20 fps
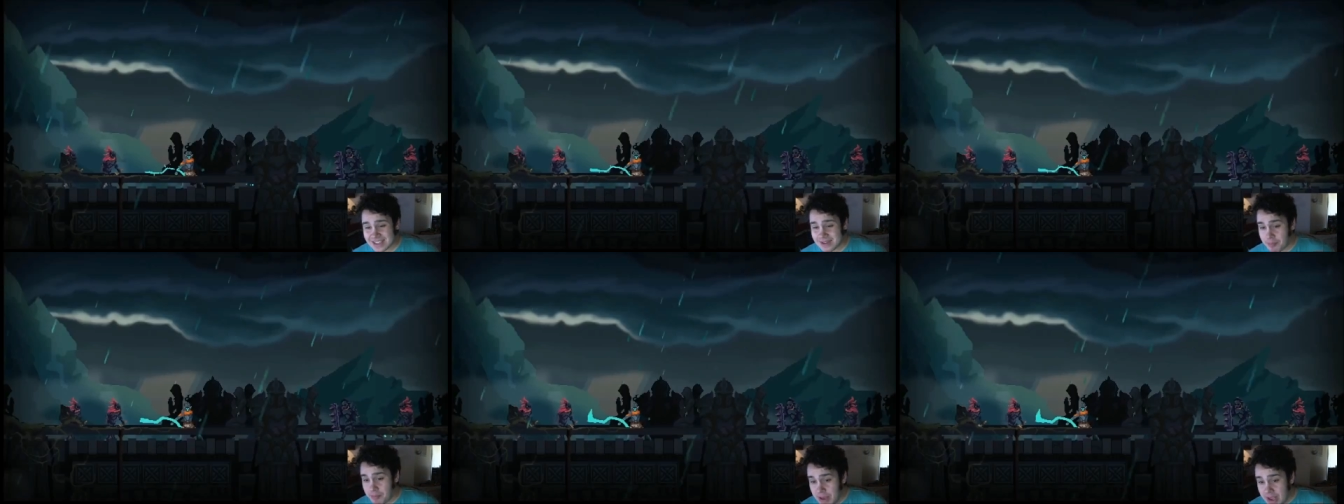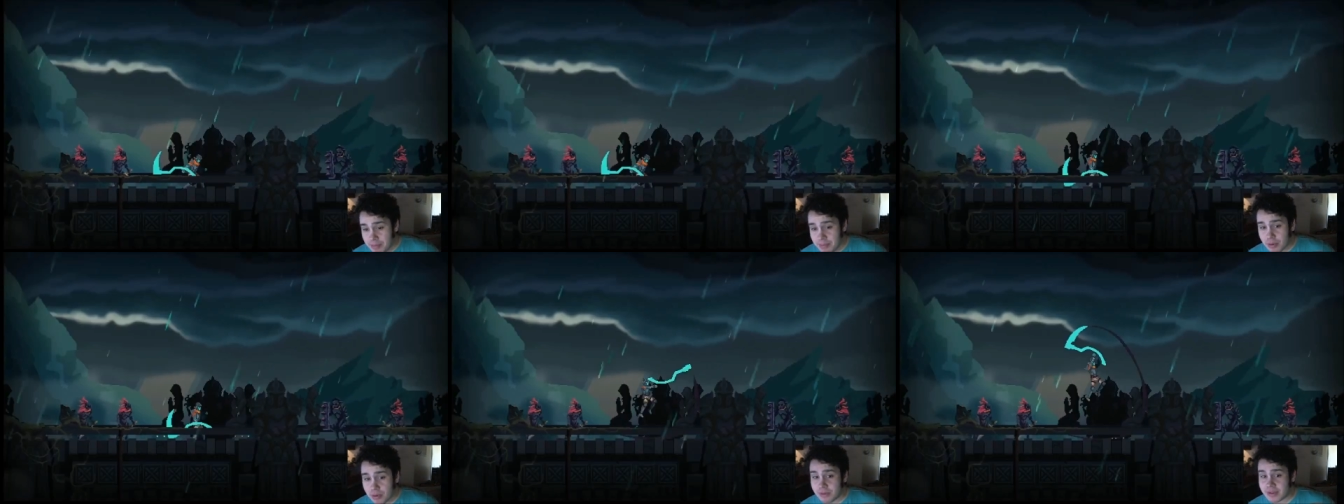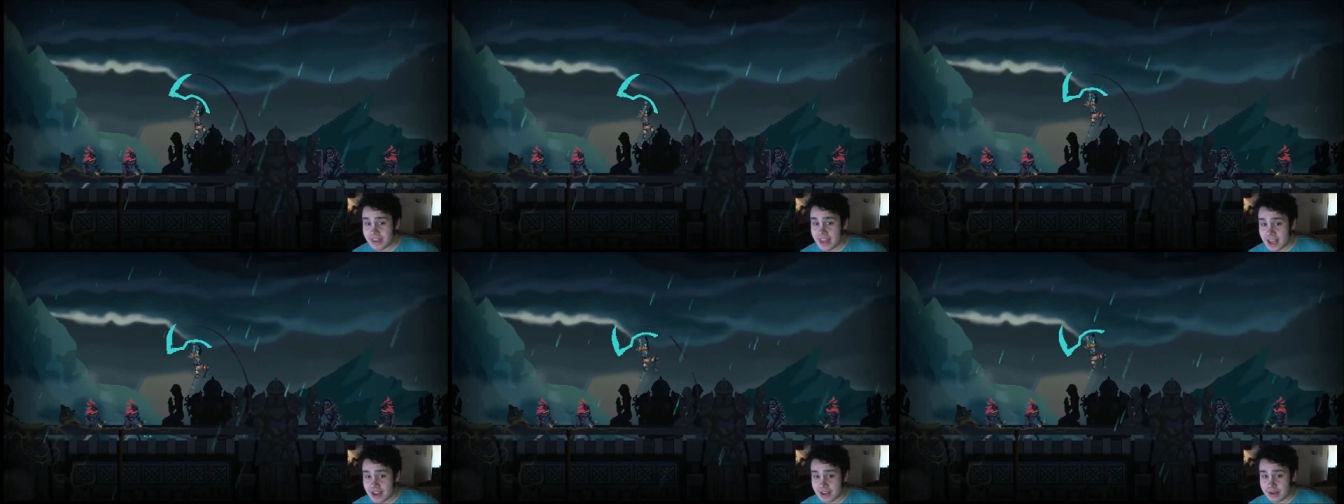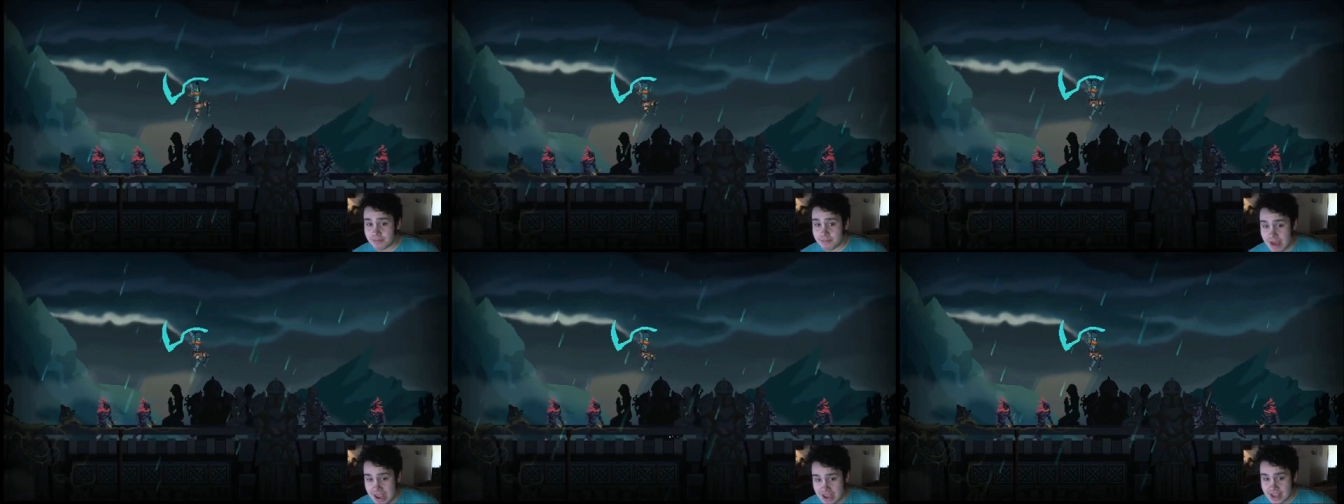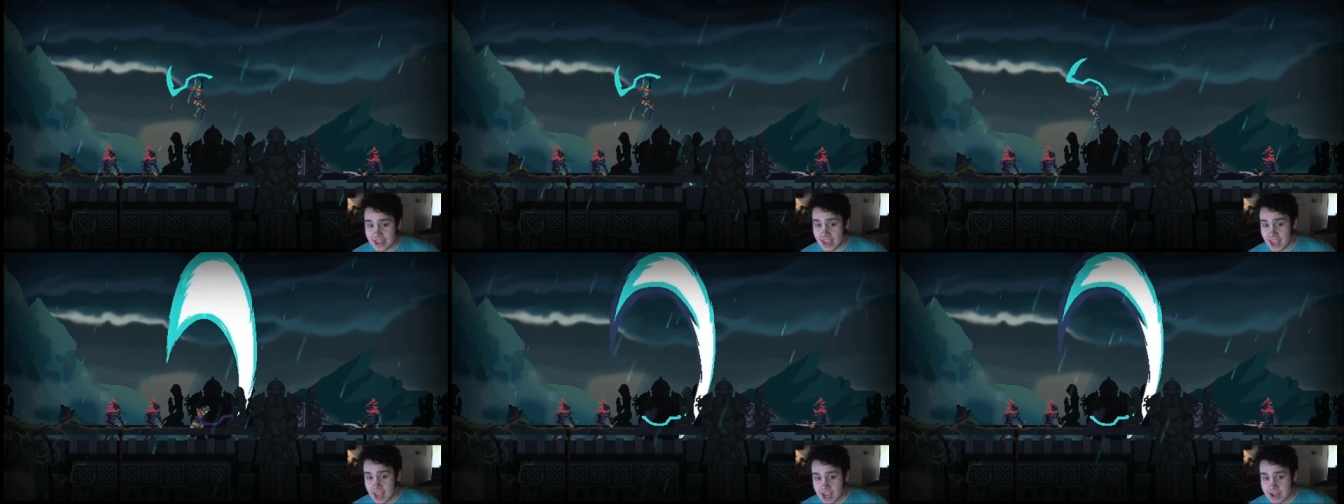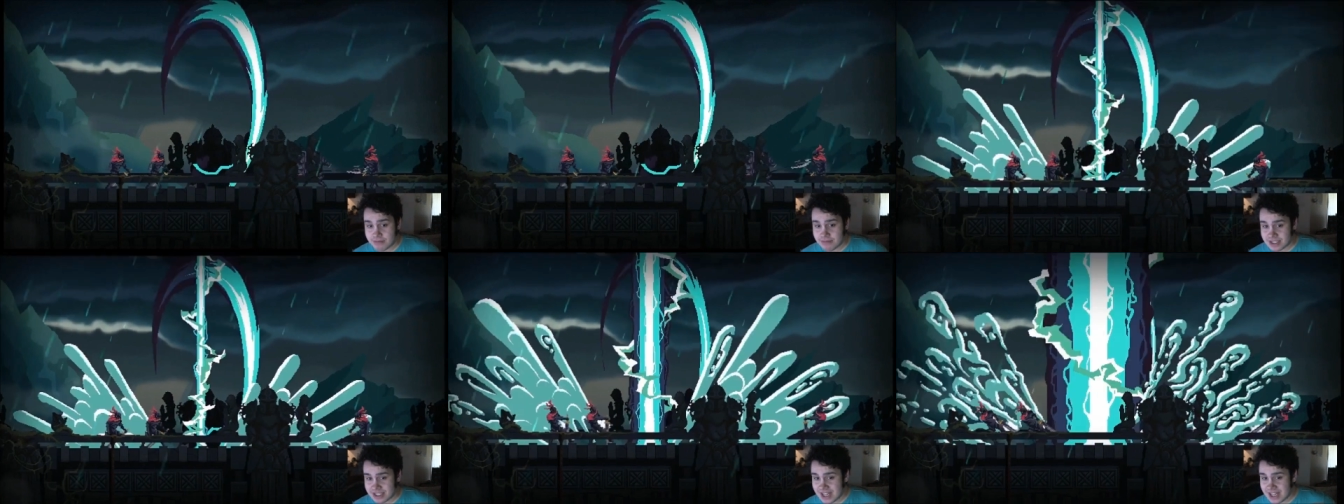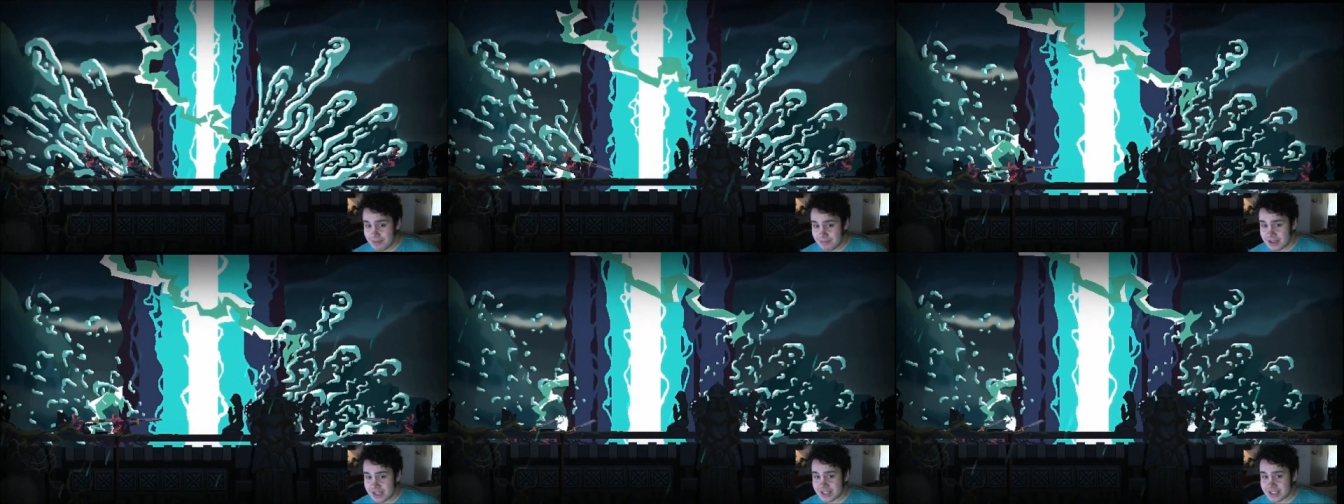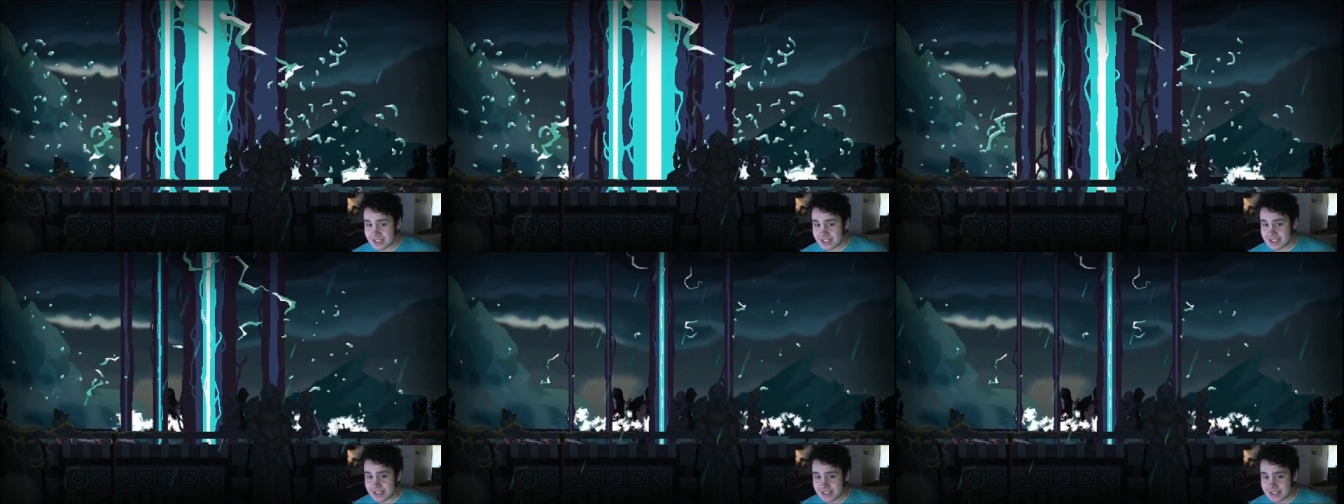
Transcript: people that can make games, they miss